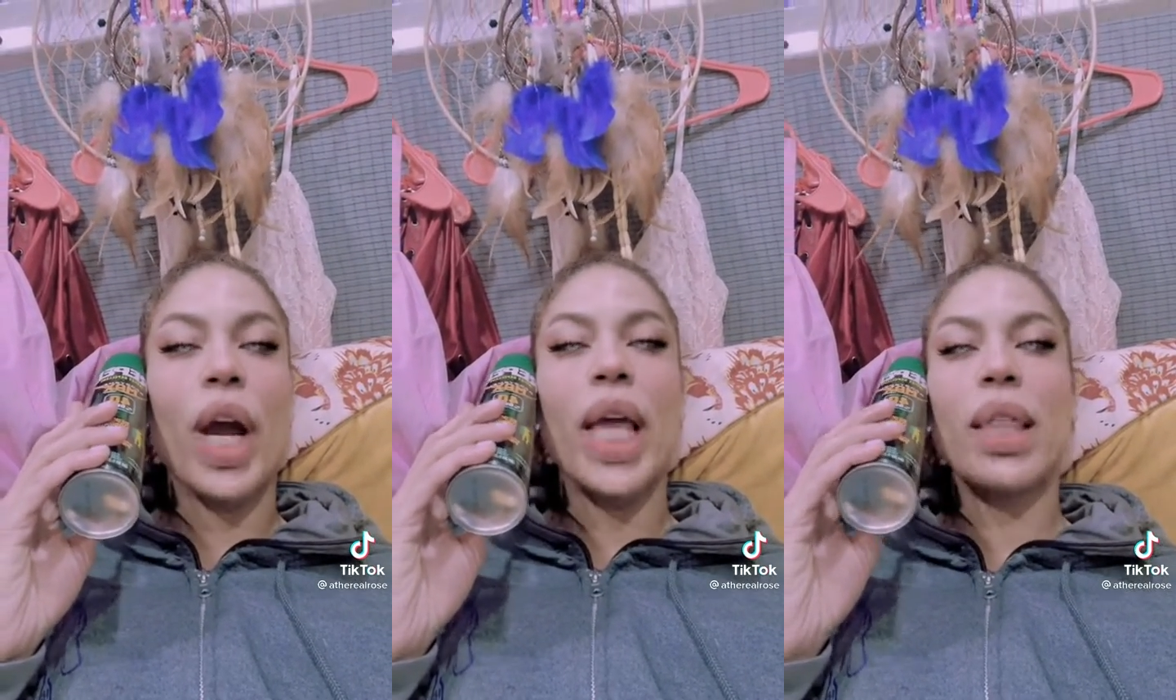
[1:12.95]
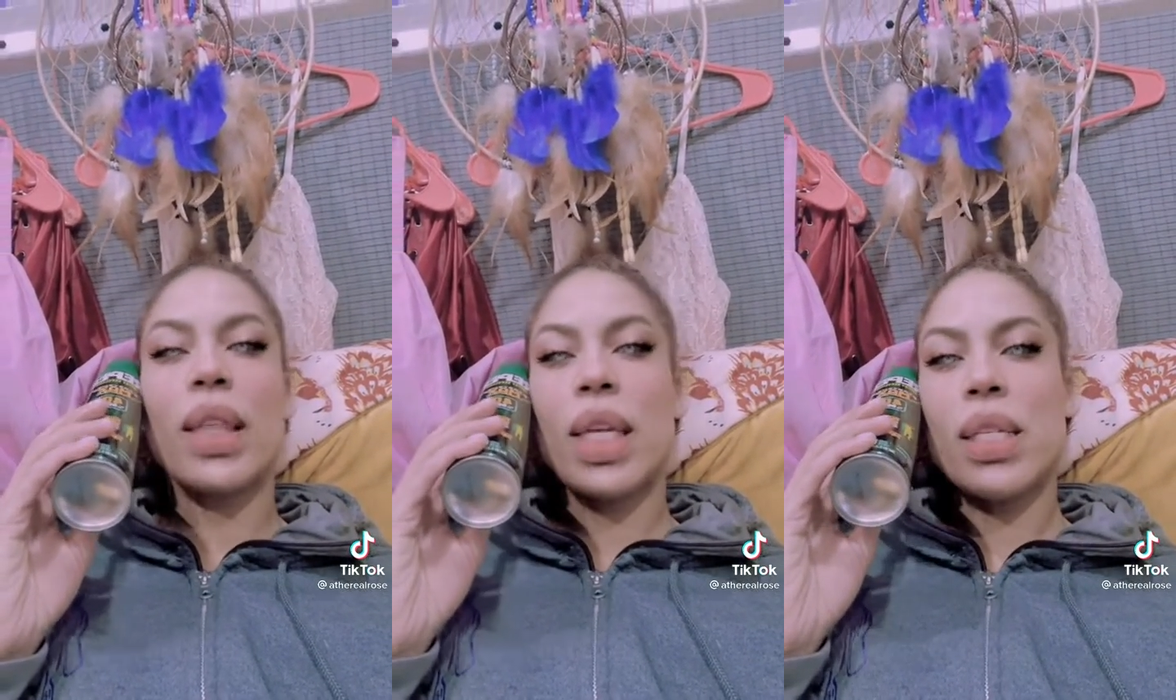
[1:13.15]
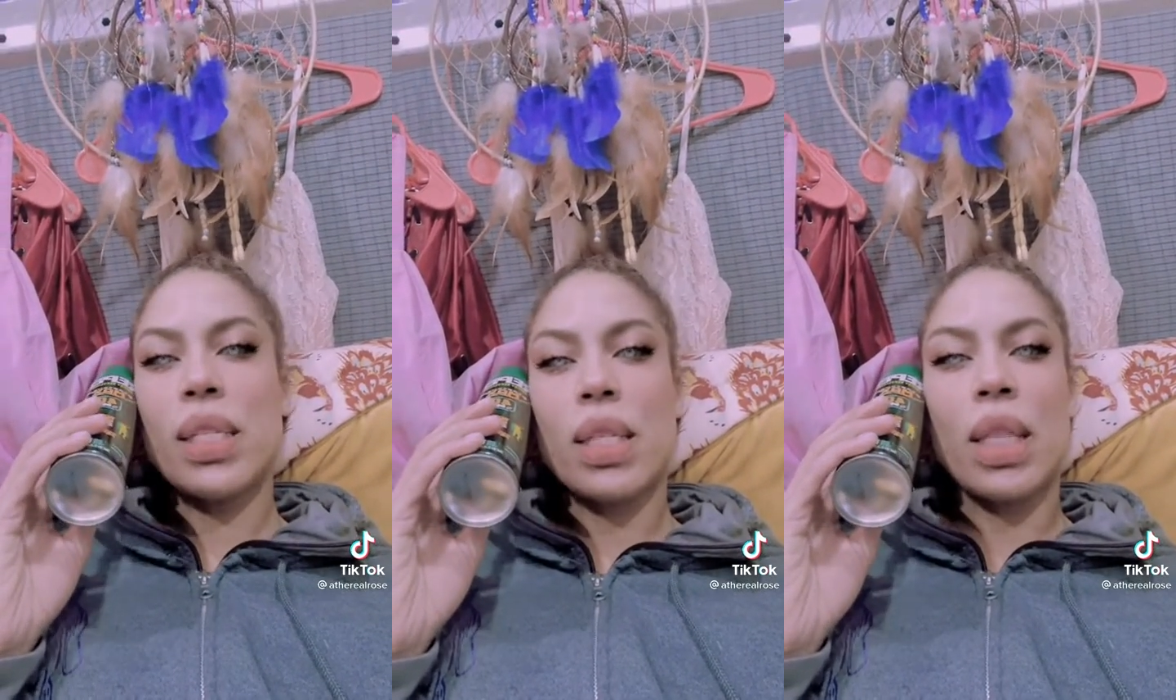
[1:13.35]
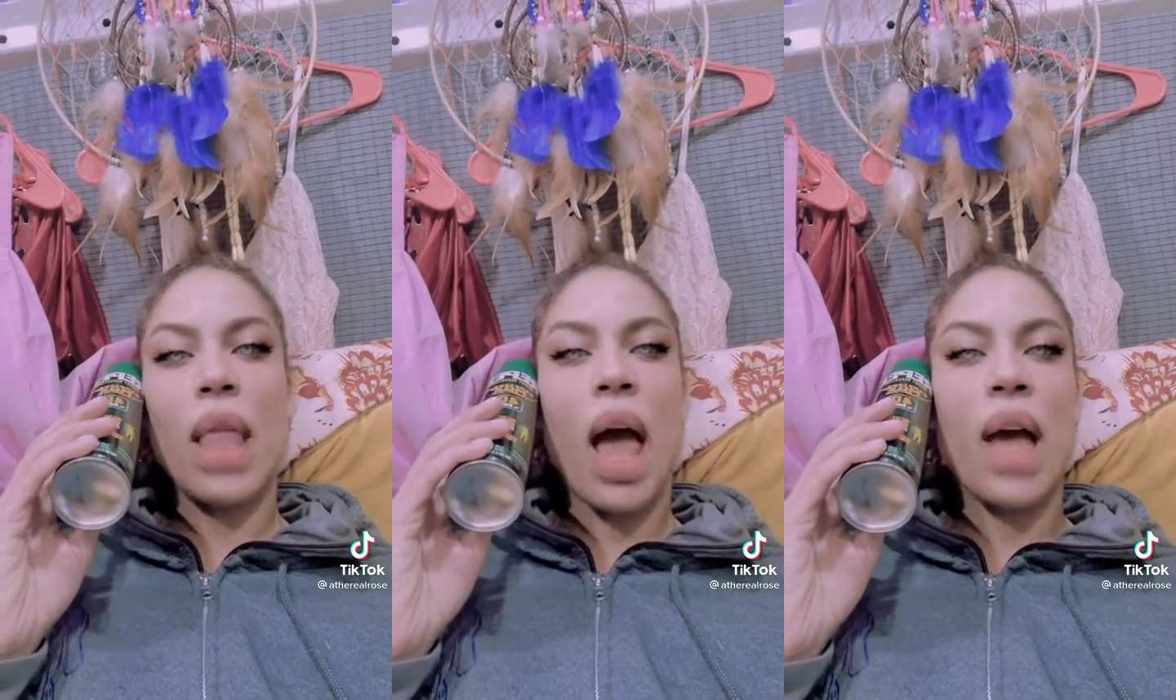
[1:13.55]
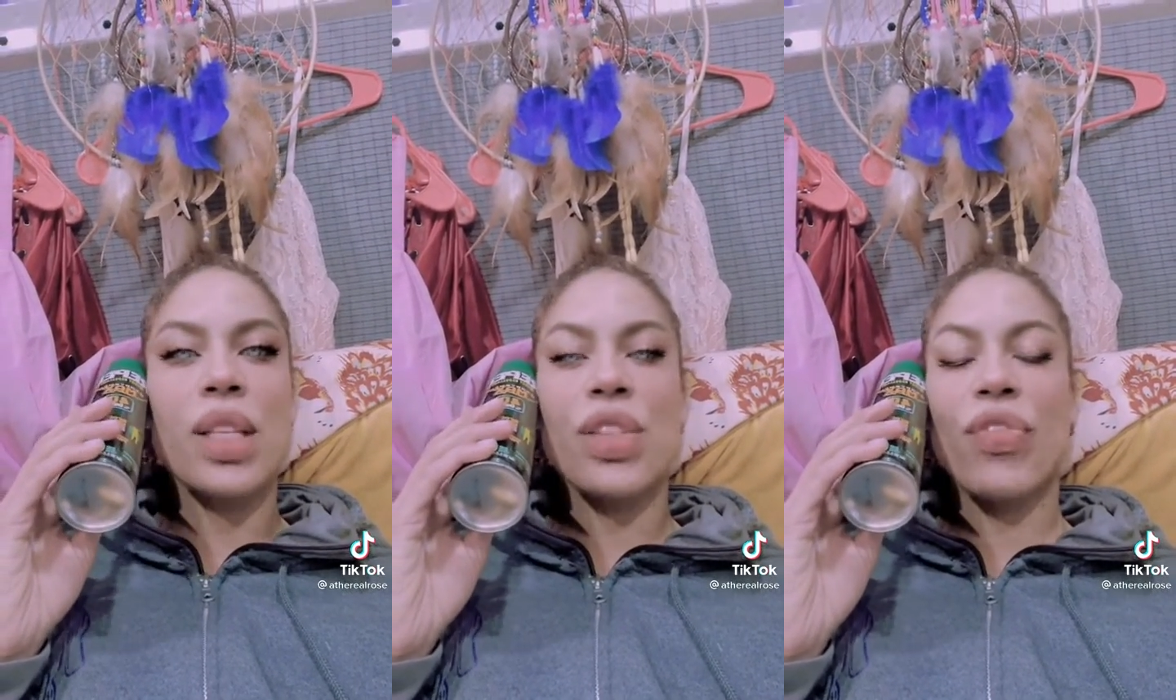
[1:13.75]
at least the
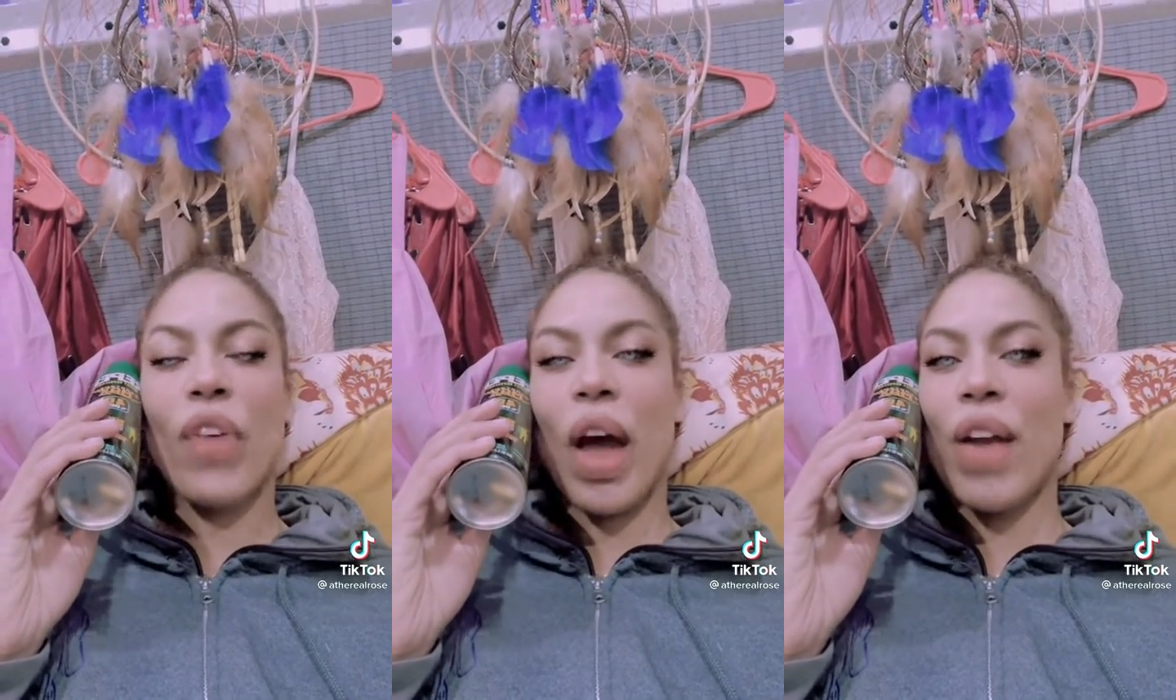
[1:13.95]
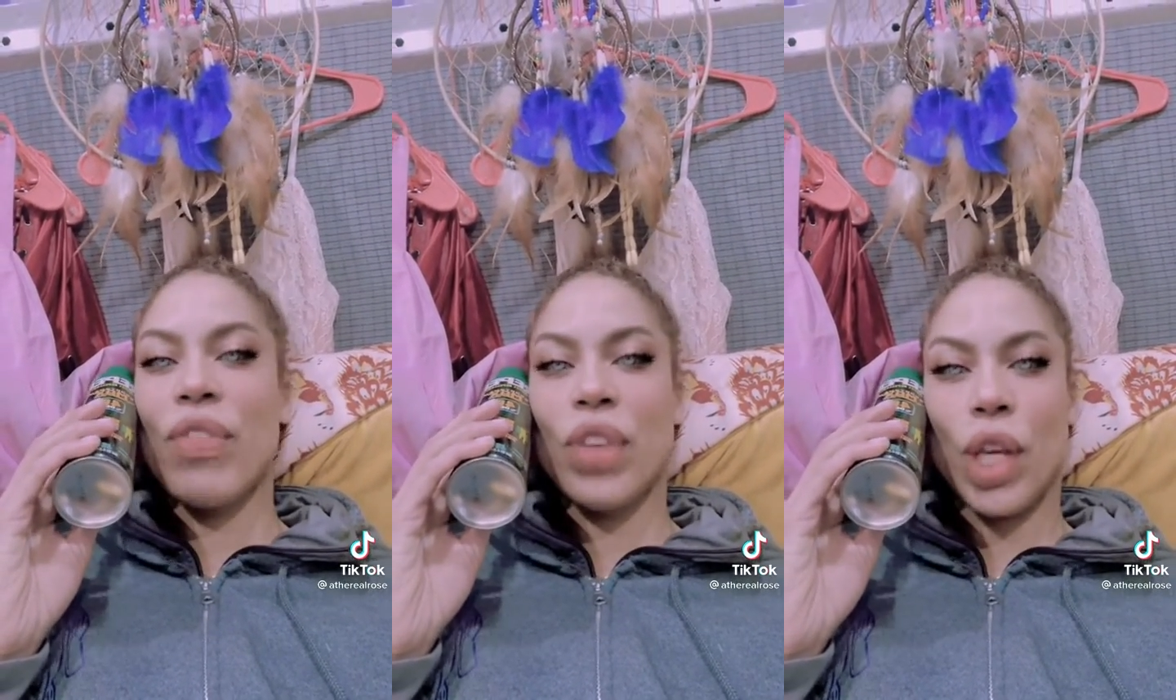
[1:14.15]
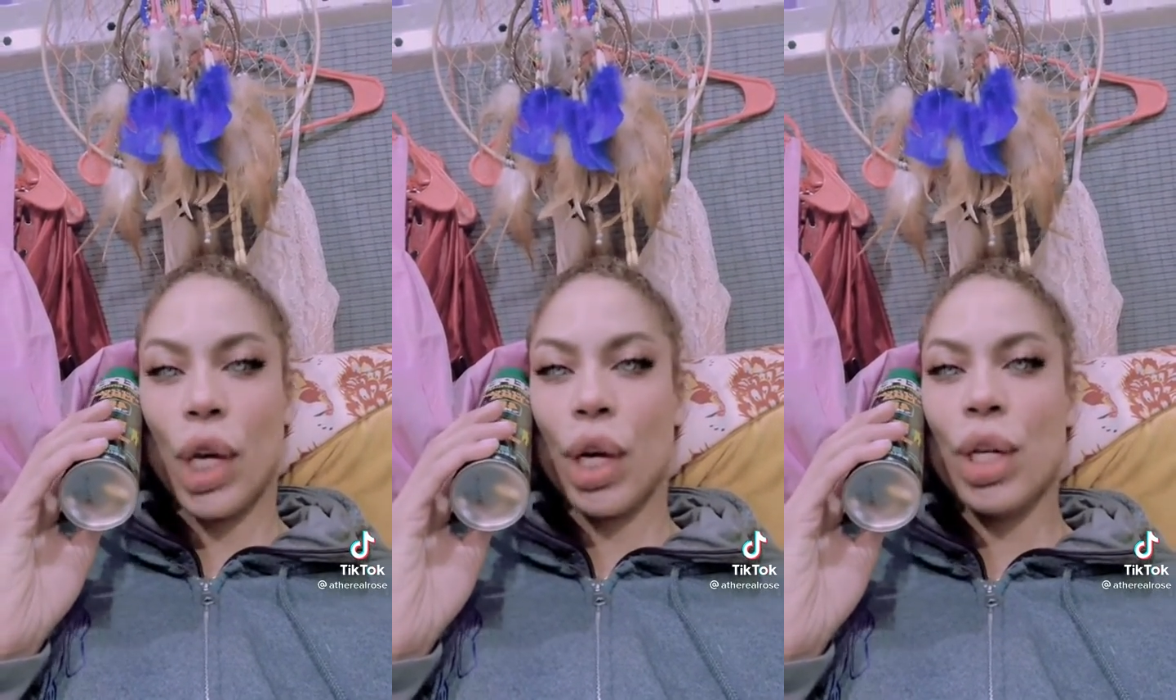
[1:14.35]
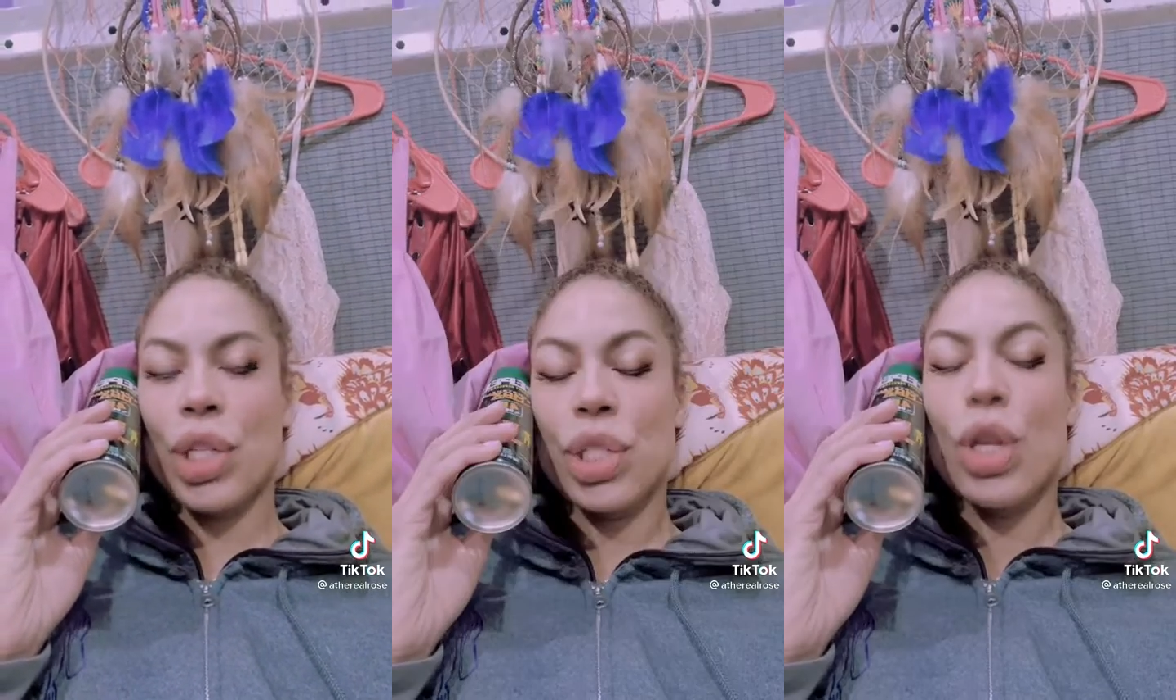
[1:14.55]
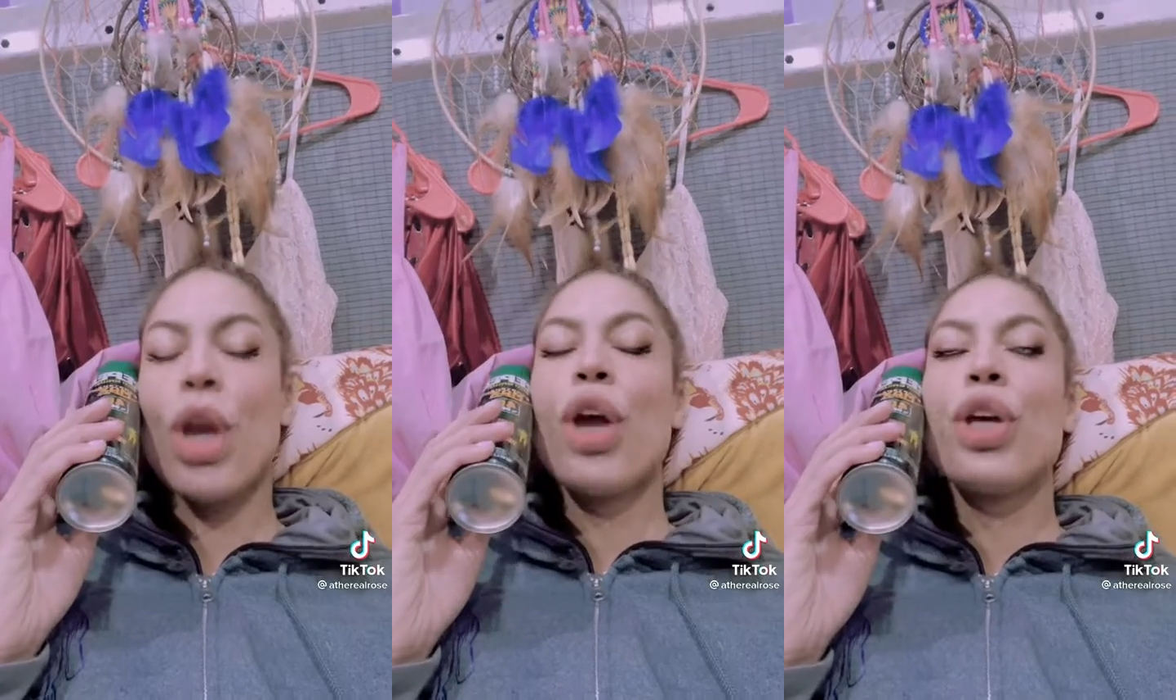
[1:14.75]
last five years.